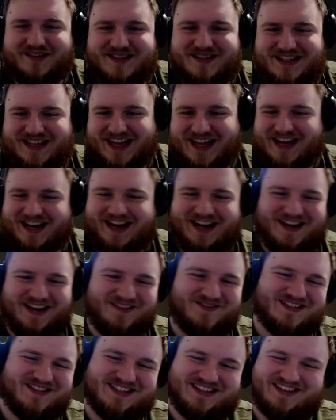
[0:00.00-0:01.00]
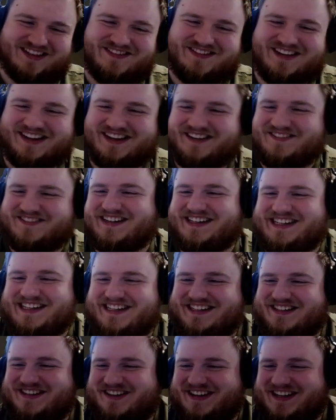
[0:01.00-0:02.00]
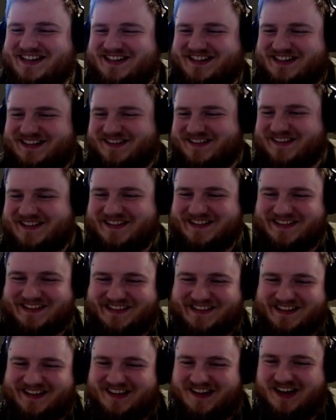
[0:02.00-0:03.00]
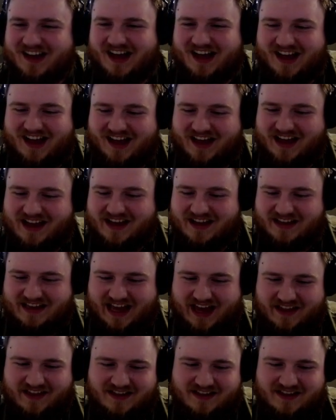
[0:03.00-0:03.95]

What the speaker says: that name, so I'm not even gonna try to. Yeah, this